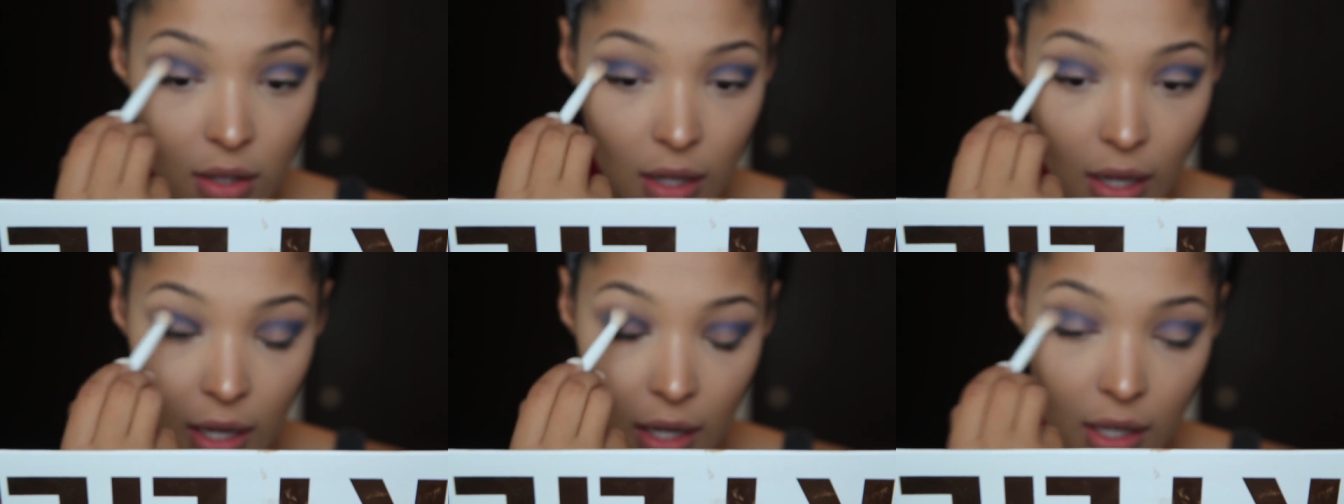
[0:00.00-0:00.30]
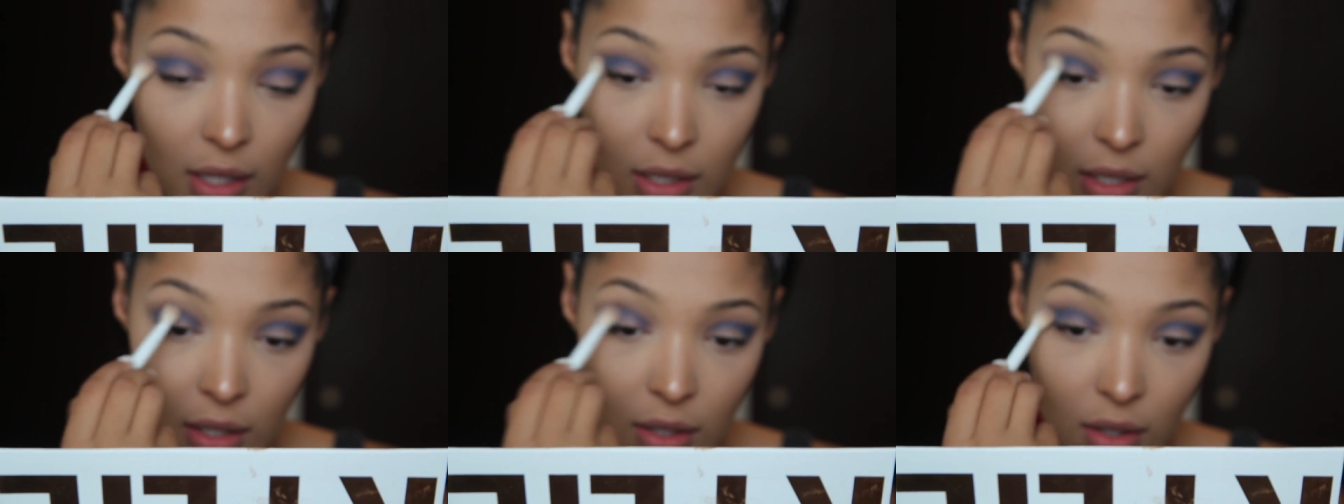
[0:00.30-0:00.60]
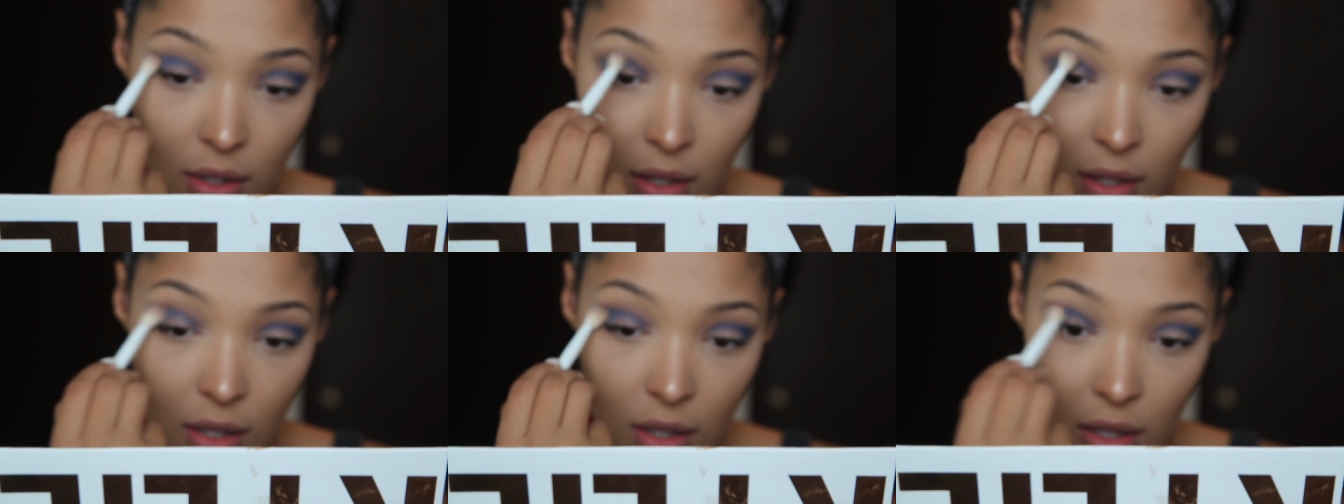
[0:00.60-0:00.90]
that
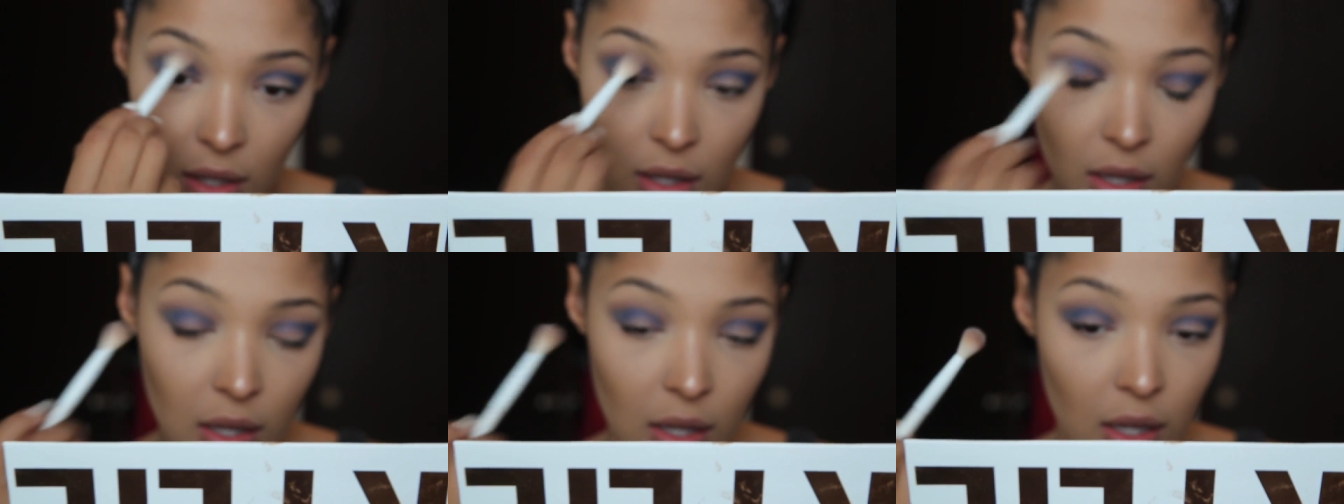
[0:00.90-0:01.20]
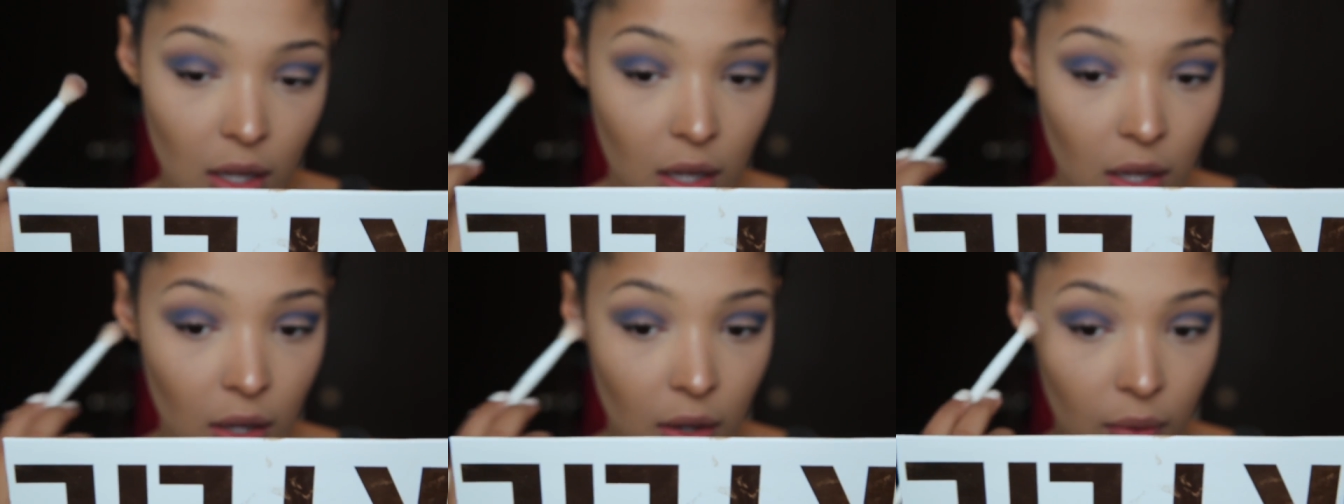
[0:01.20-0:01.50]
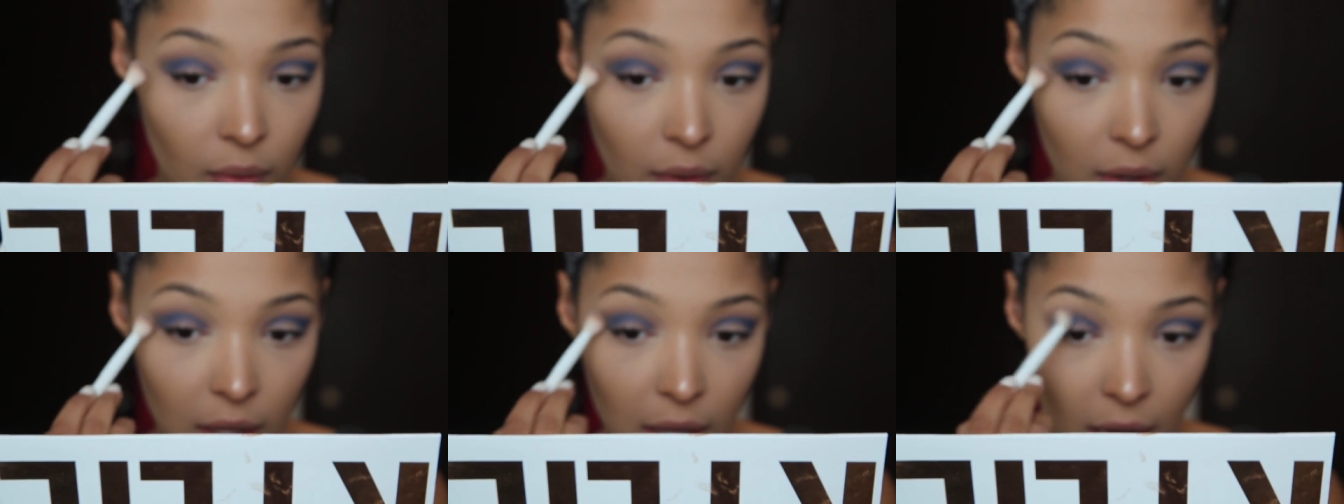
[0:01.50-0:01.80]

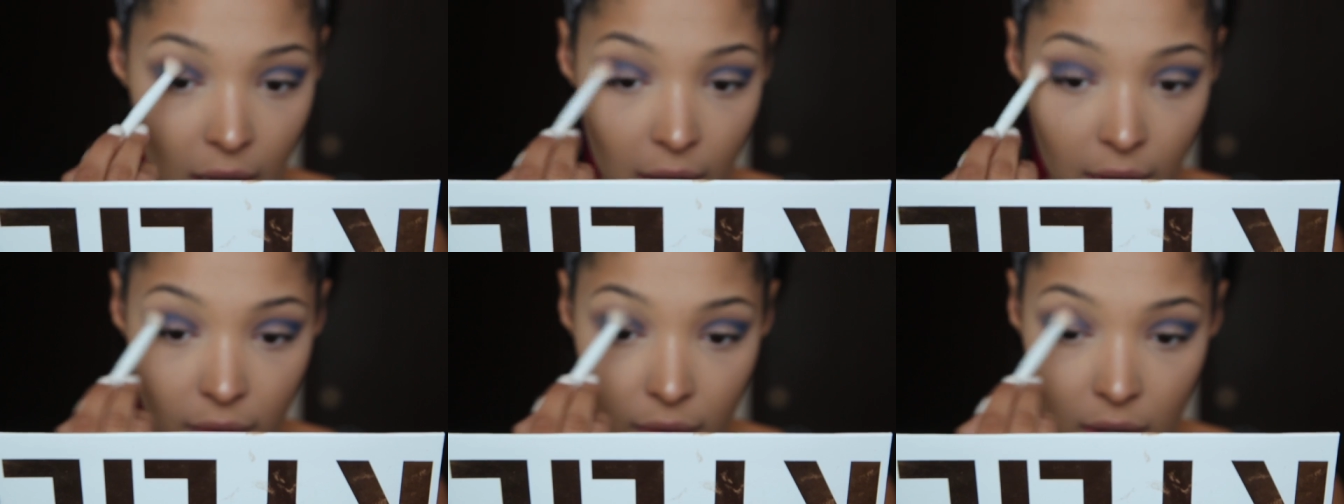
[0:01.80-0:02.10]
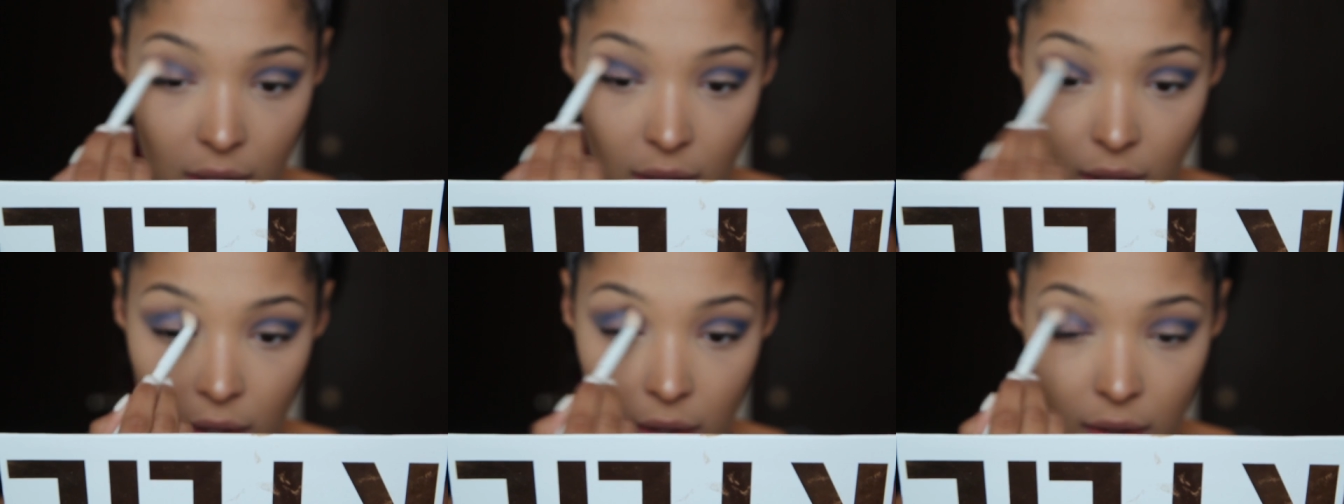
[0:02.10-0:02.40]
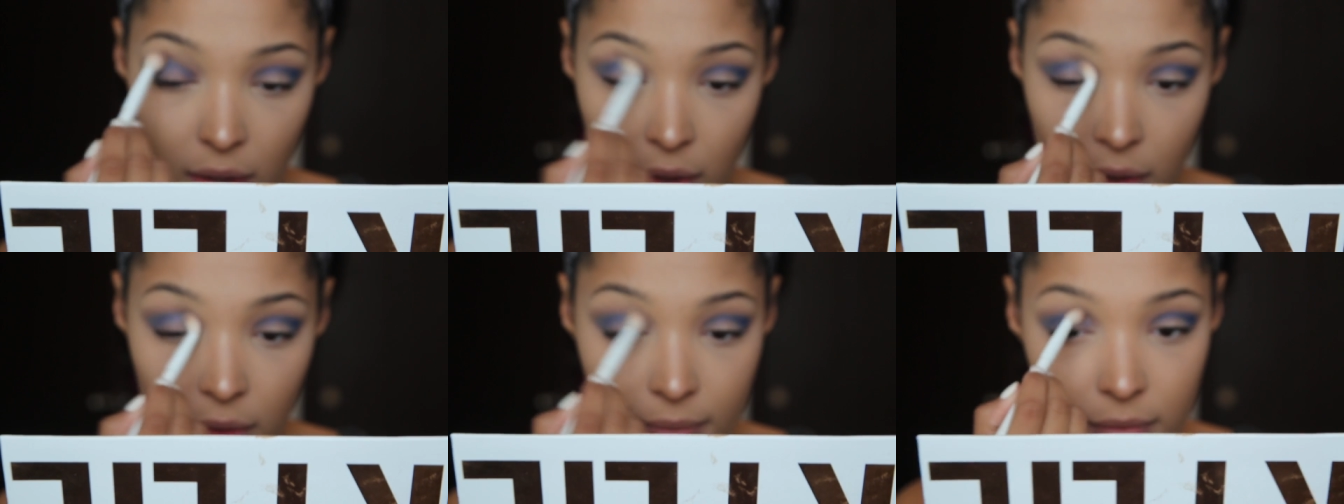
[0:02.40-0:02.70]
we have right
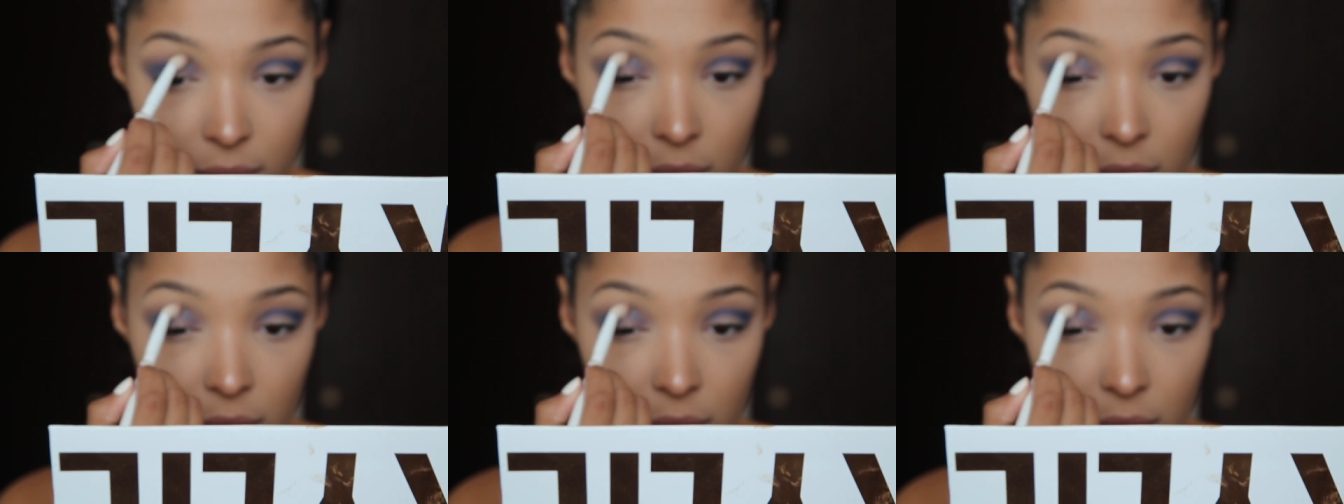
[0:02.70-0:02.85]
there.